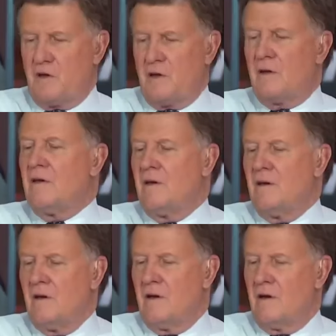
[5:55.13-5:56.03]
seen
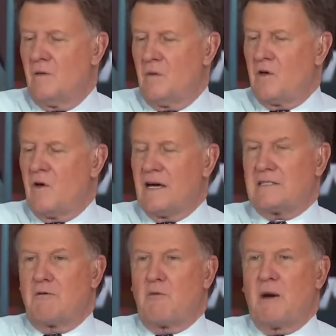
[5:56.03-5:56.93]
when you
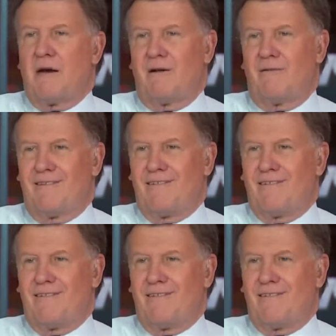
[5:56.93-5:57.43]
ask him about